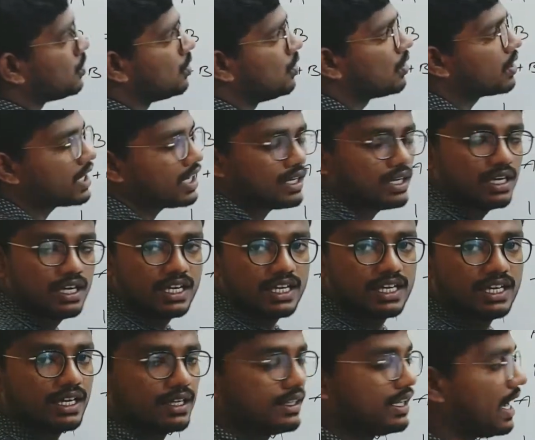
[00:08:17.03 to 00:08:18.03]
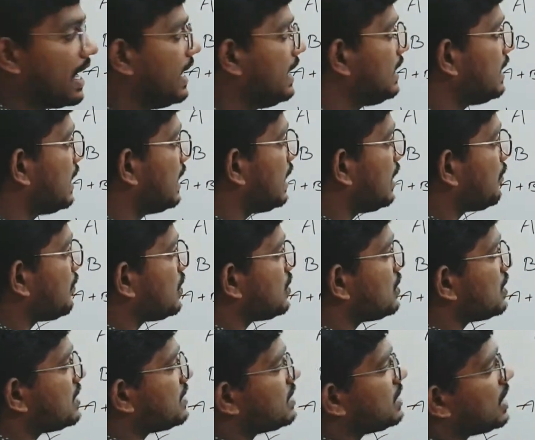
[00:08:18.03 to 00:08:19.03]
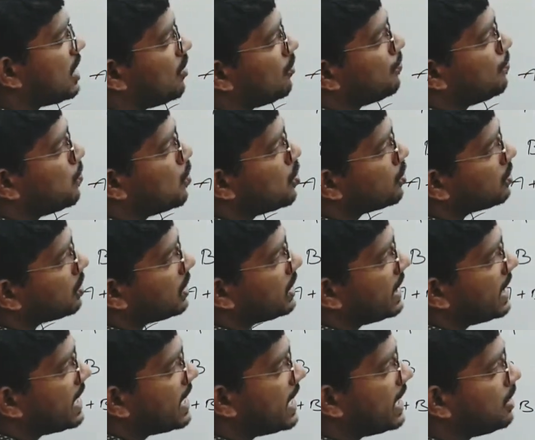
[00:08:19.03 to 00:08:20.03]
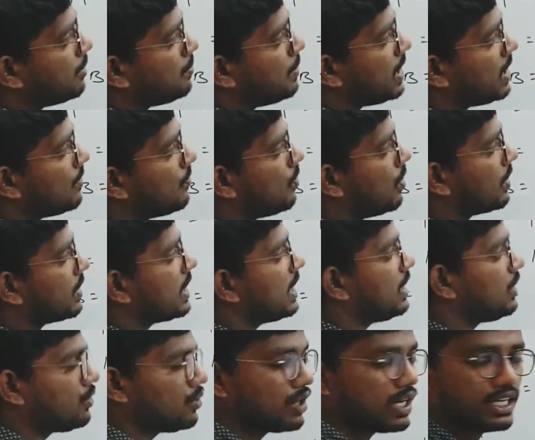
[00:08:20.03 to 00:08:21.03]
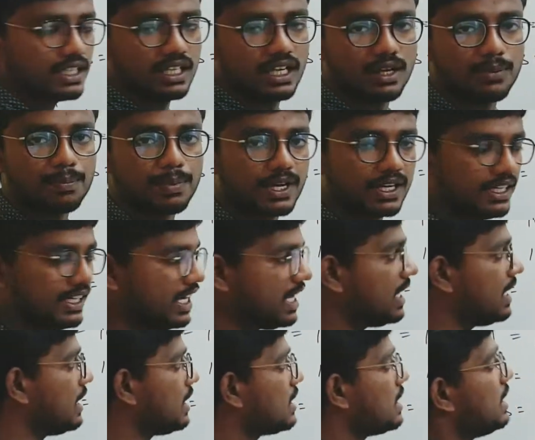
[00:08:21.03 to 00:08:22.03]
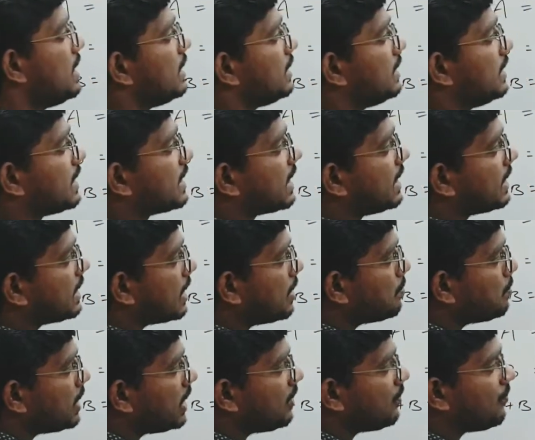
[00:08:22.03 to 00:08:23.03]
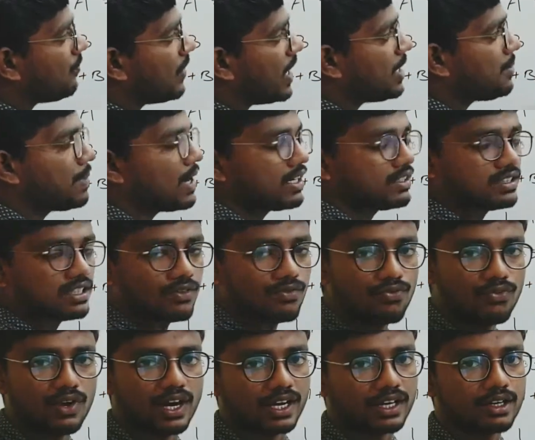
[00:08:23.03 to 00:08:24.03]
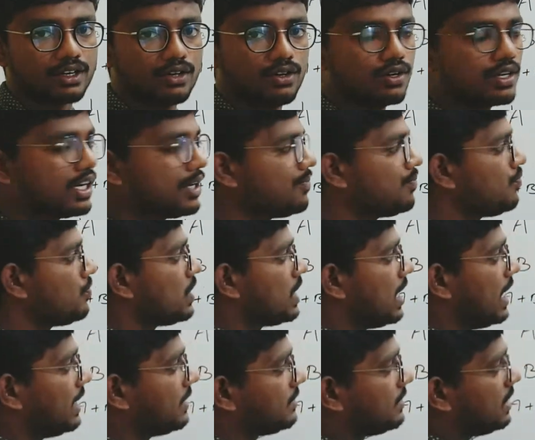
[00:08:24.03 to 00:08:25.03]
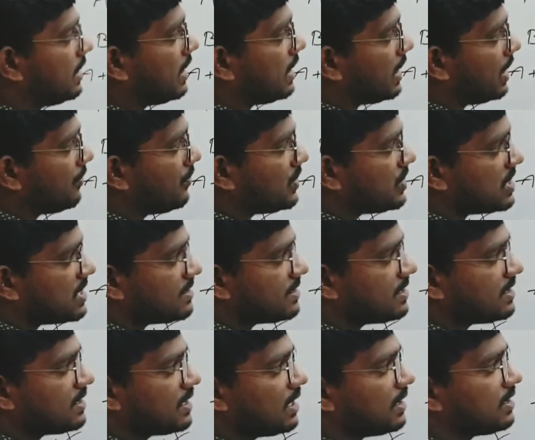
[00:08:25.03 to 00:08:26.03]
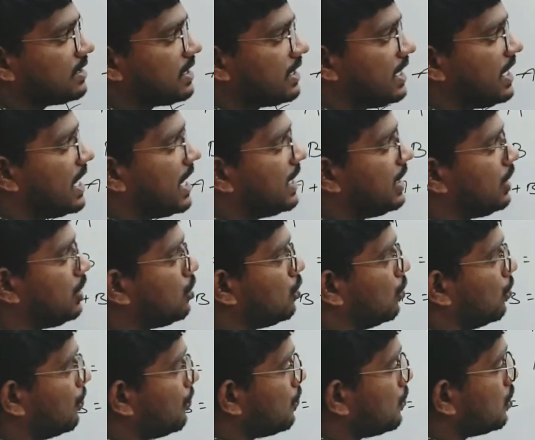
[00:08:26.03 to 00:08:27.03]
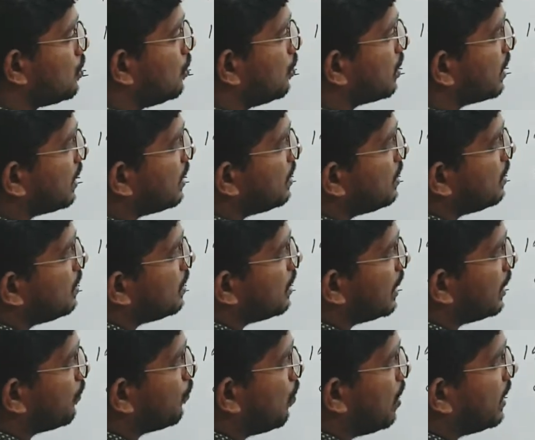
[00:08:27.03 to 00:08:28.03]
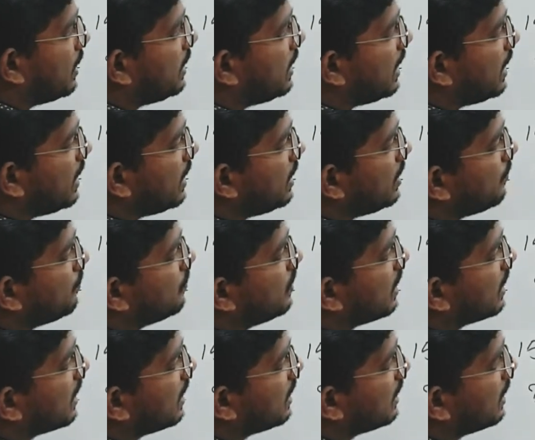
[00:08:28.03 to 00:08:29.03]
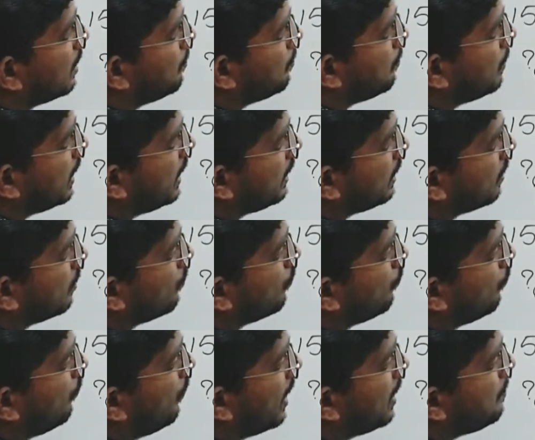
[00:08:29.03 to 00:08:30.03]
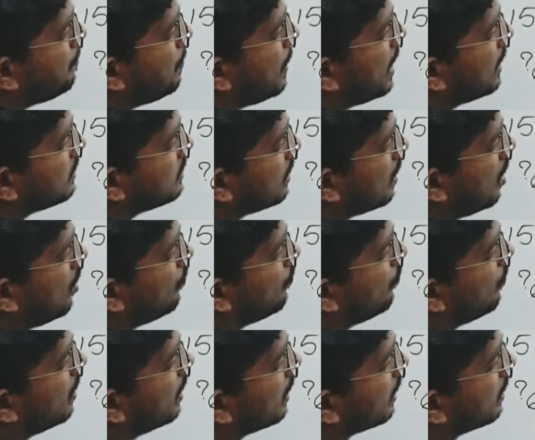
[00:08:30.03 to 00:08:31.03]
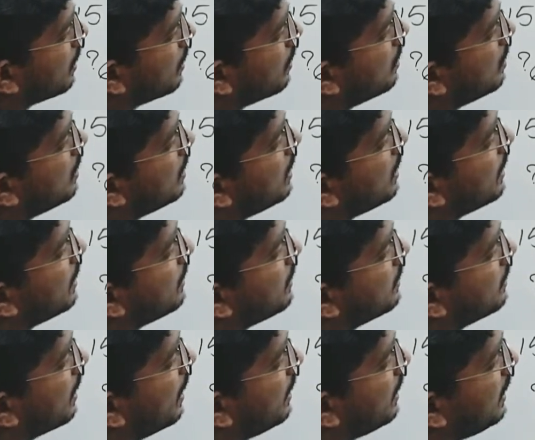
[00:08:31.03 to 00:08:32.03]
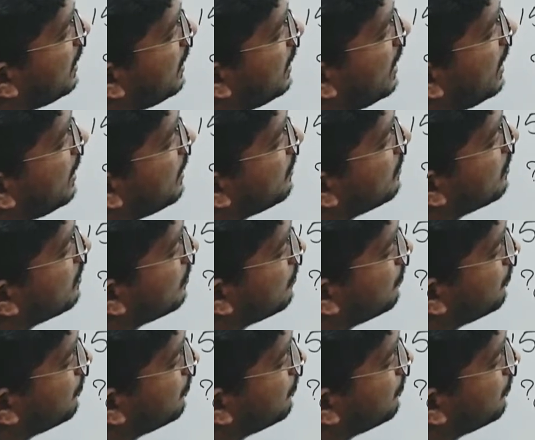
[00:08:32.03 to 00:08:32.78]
Okay, here the entire efficiency of both A and B working together per day, they can complete 5 parts of work. Okay, as their efficiencies are 3 and 2. Okay, in one day if they can complete 5 parts of work in 30 days,